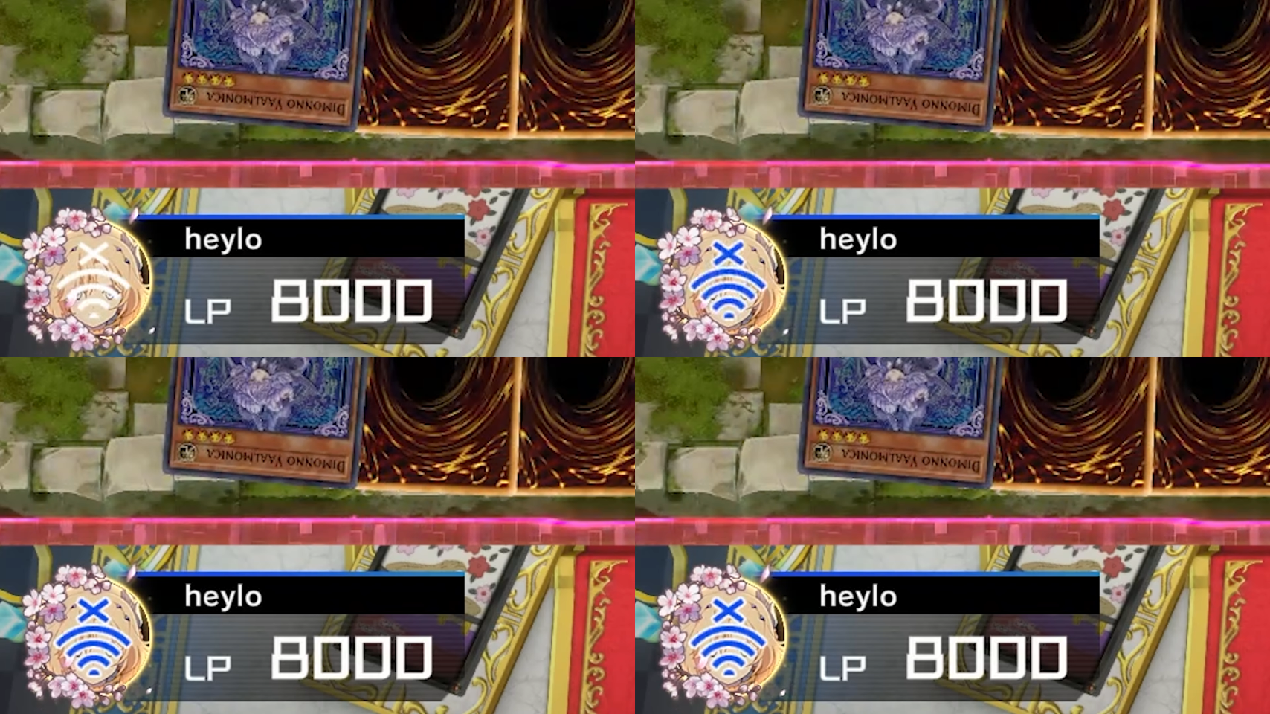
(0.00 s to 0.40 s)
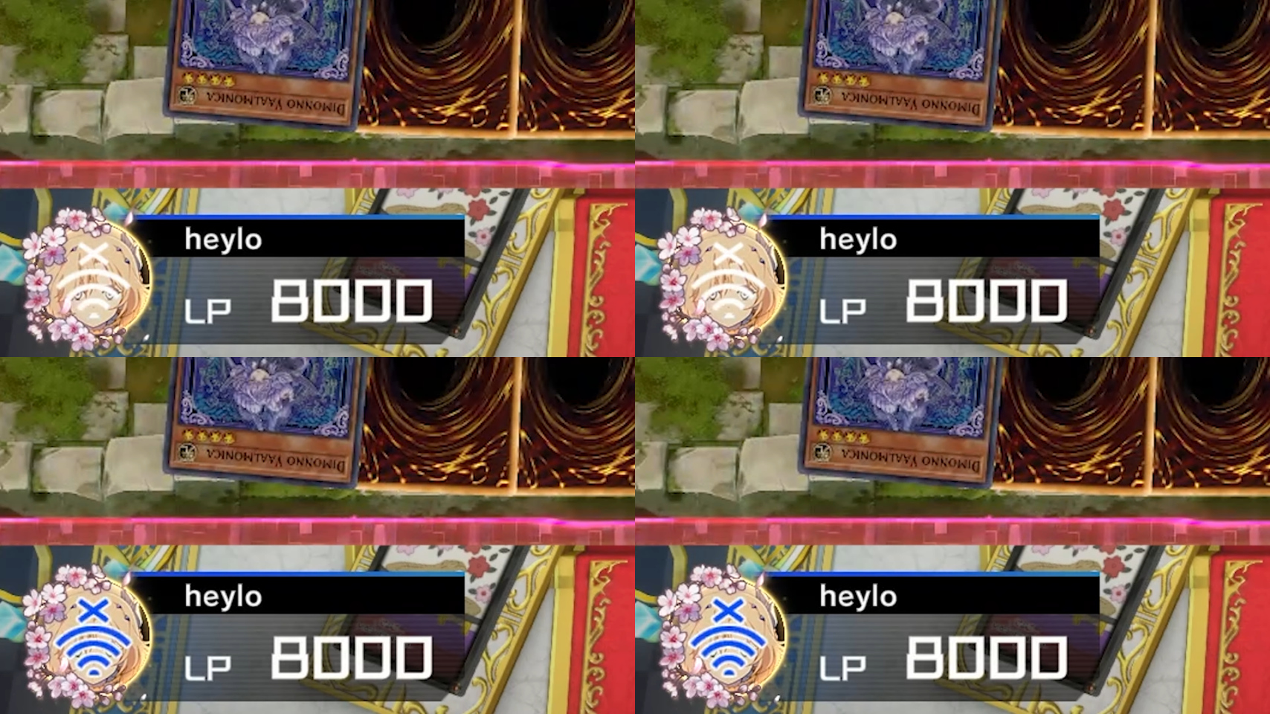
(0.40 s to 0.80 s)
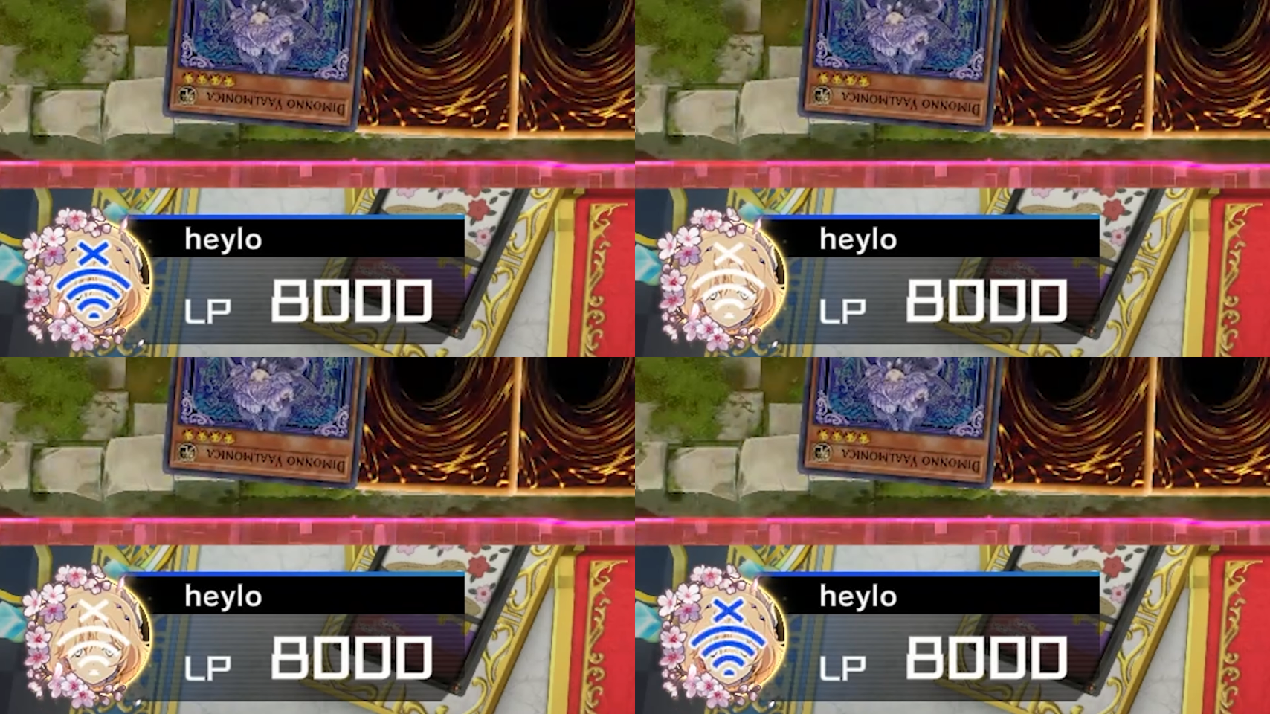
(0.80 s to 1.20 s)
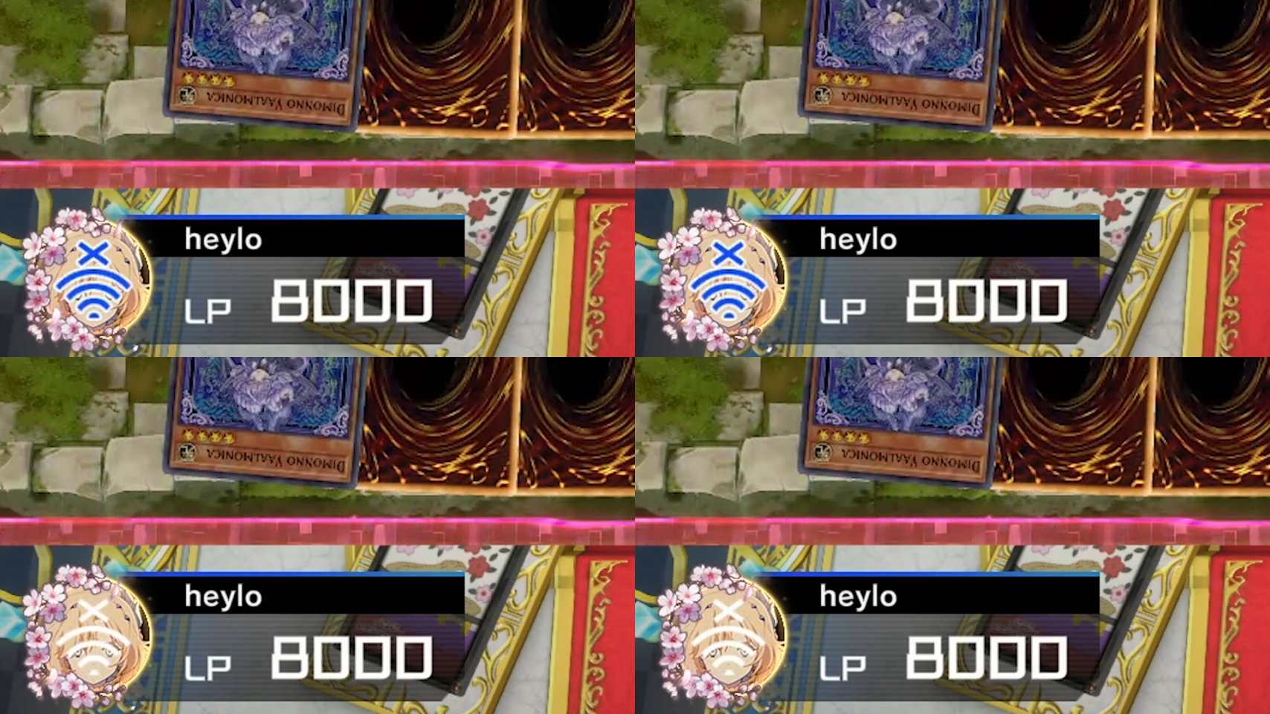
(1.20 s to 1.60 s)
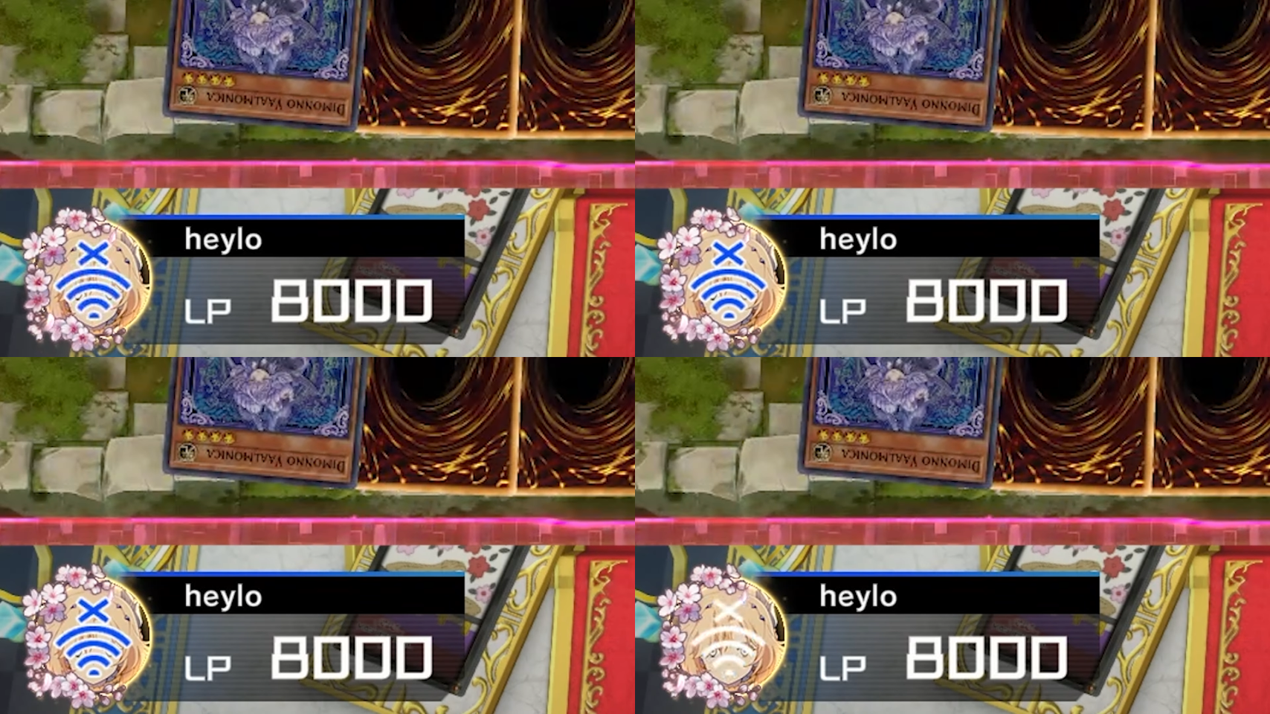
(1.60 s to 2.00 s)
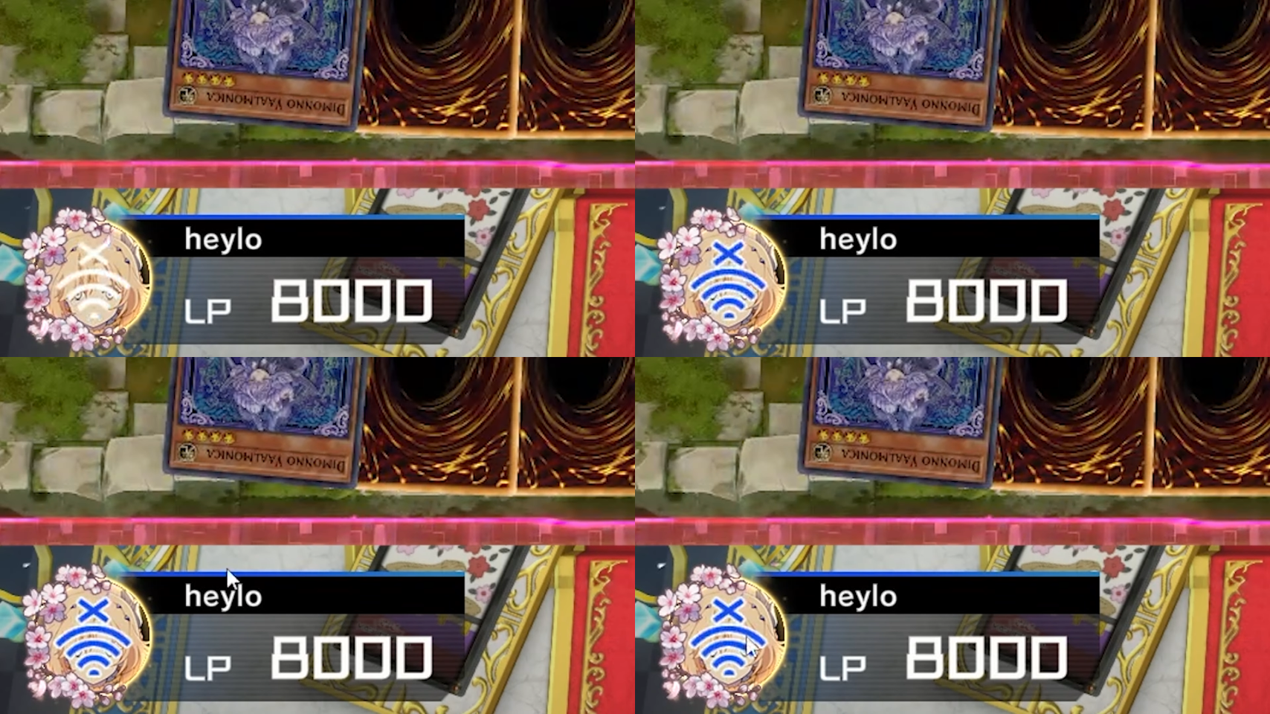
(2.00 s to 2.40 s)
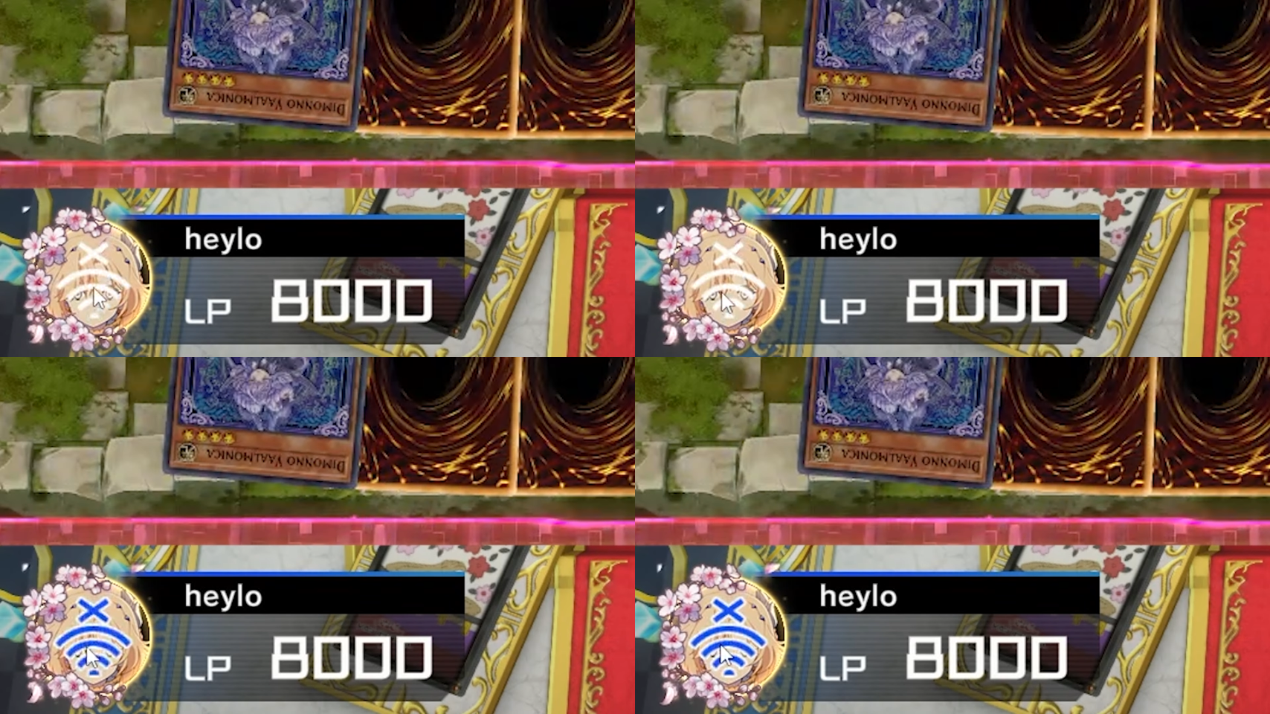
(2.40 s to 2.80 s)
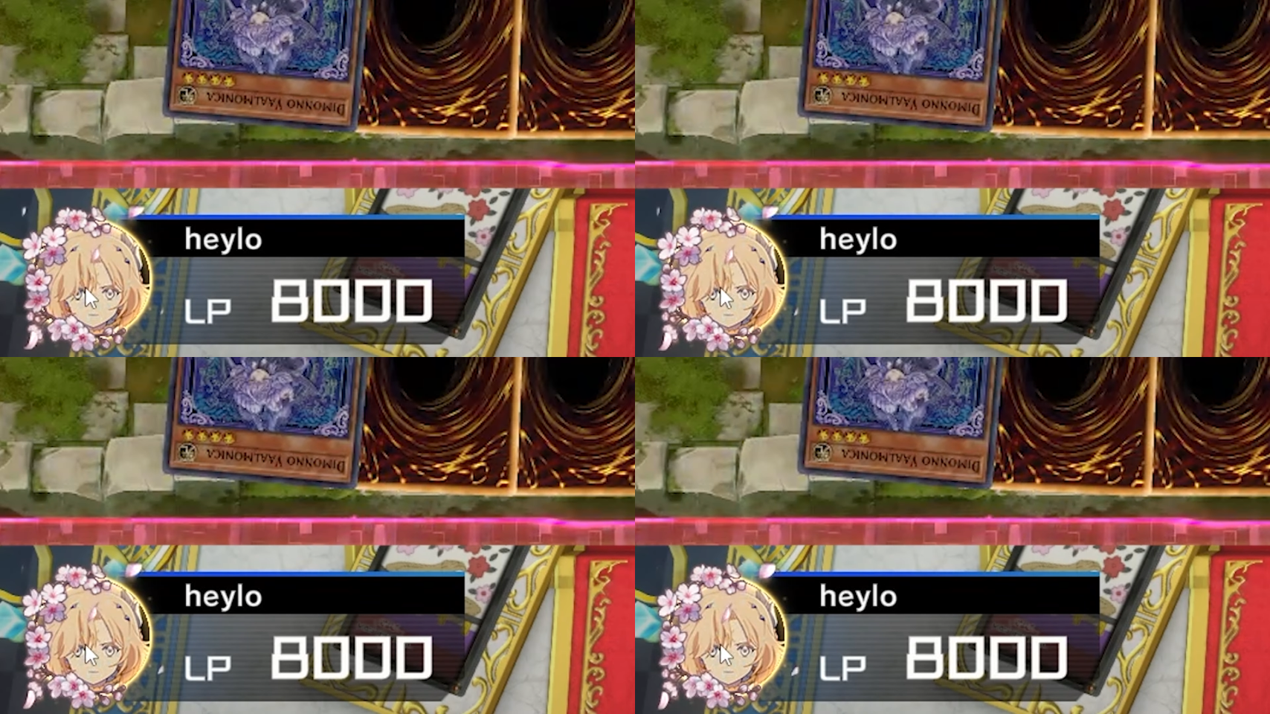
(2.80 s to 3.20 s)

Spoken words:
Nobody's mouth can be seen.